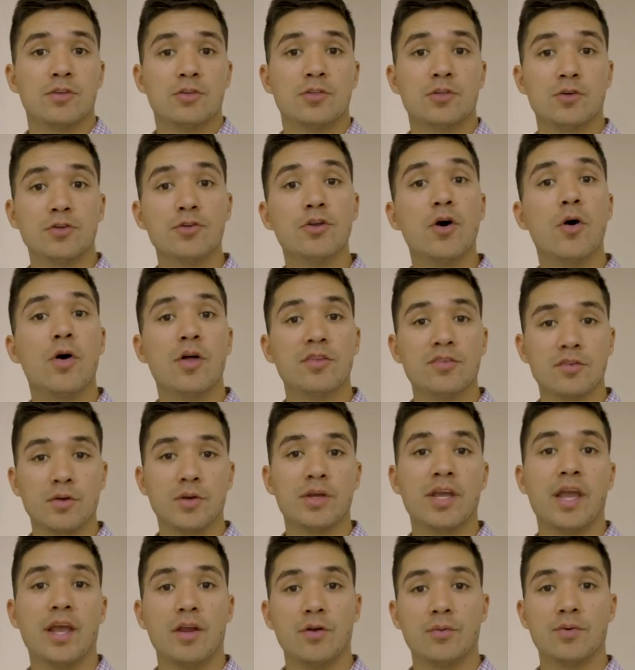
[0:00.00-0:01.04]
you'll know it's
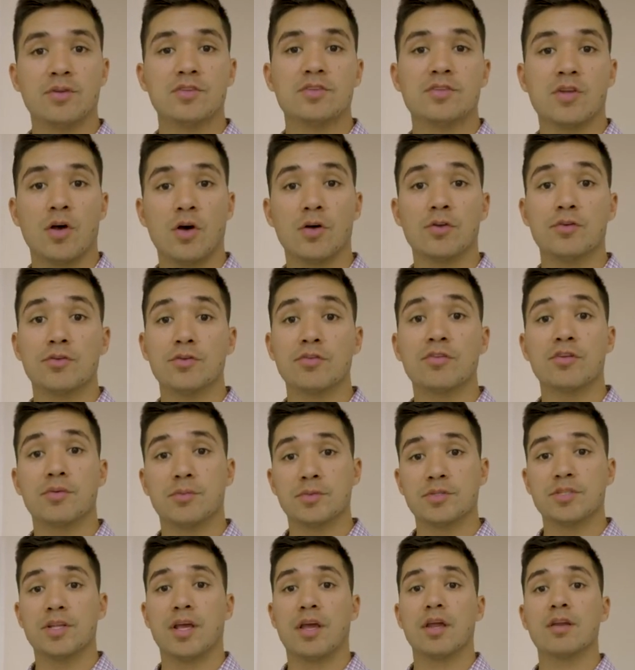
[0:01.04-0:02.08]
okay to install a new
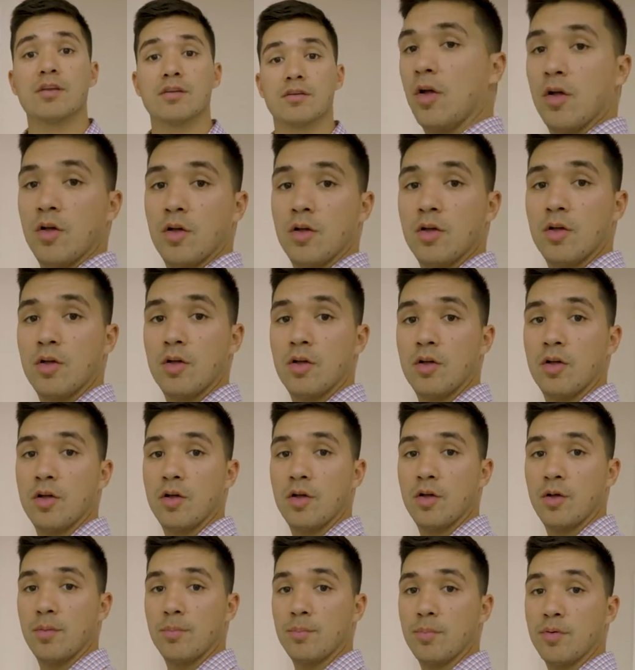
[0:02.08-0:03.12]
thermostat.
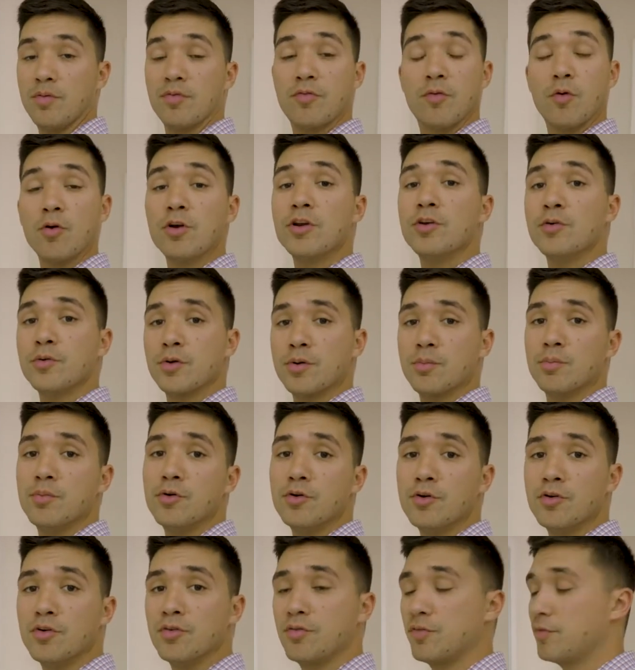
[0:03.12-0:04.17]
Before you
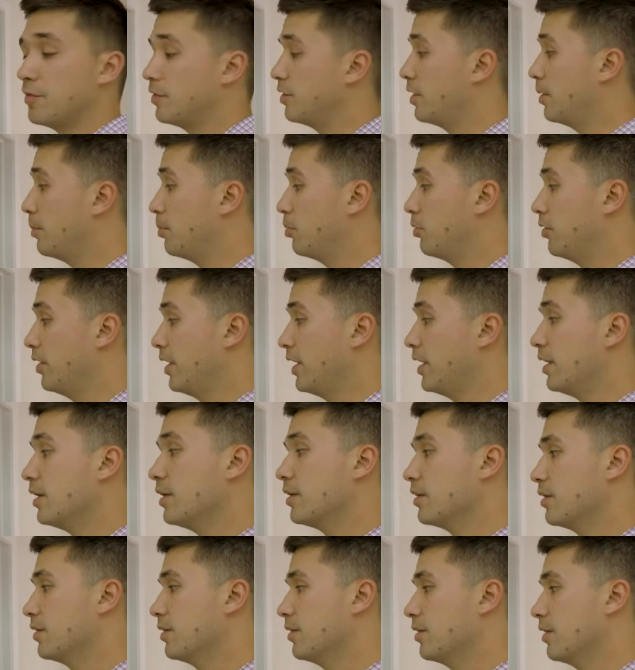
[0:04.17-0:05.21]
remove the
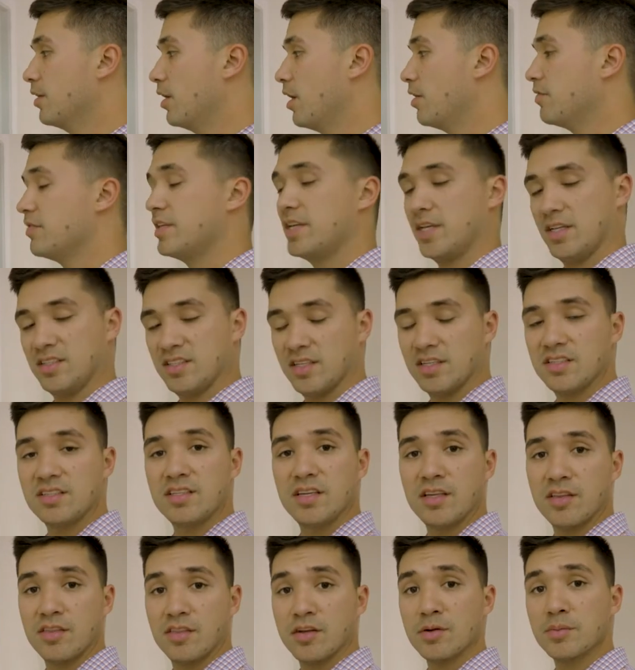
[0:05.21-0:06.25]
plate of the
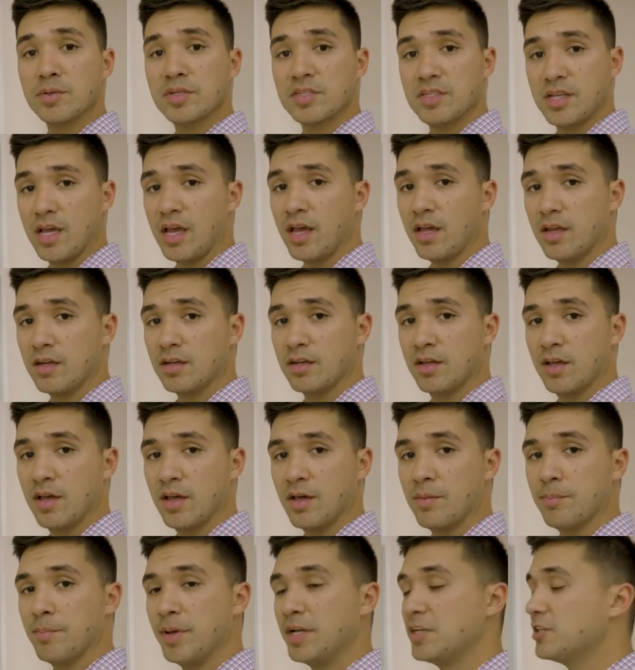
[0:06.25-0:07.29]
existing thermostat,
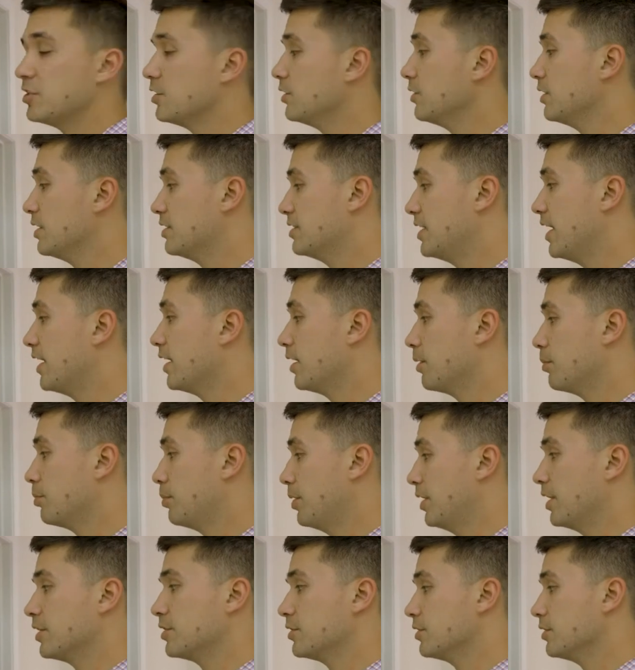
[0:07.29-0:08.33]
make sure to take a
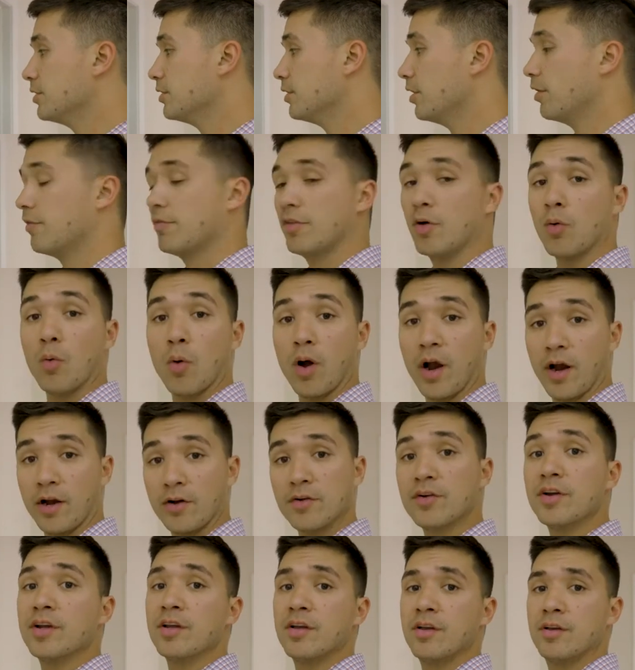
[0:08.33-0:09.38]
picture of the
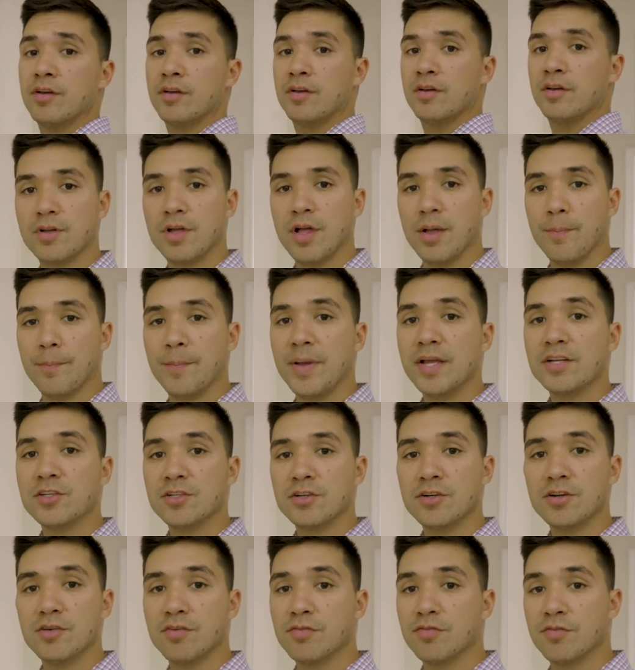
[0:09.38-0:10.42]
wiring. Make
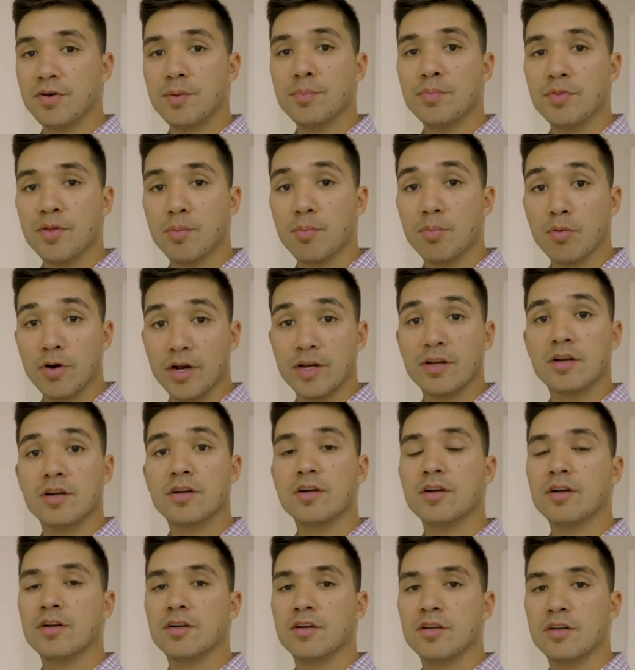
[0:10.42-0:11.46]
sure to flip the
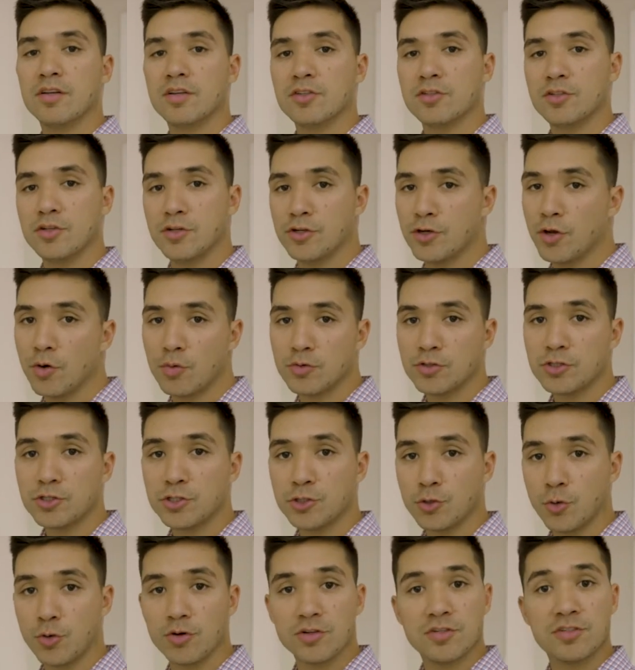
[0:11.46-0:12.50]
breaker so you don't
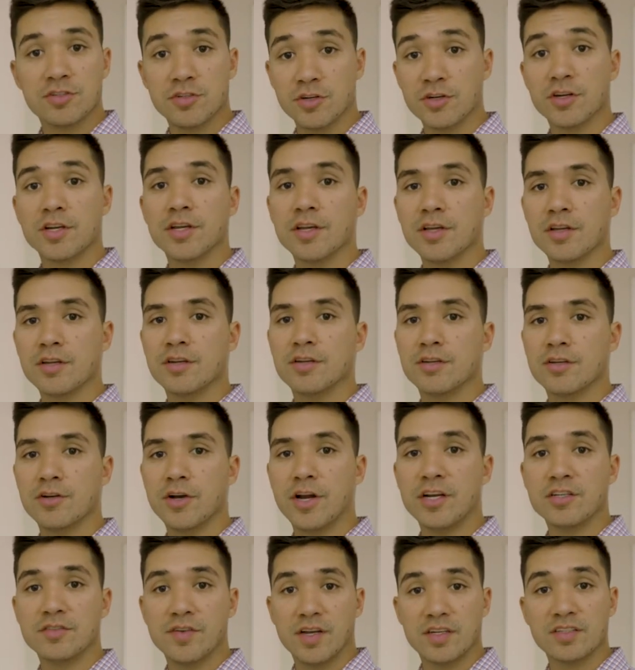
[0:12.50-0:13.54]
short circuit your
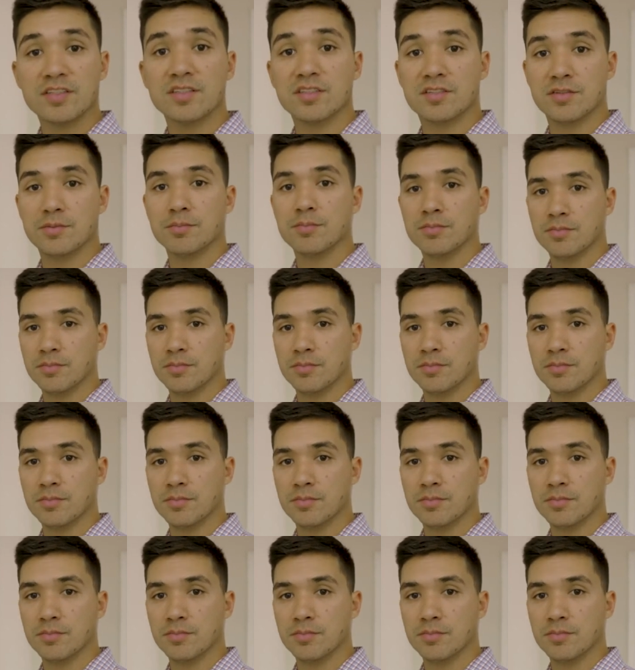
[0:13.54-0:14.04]
HVAC system.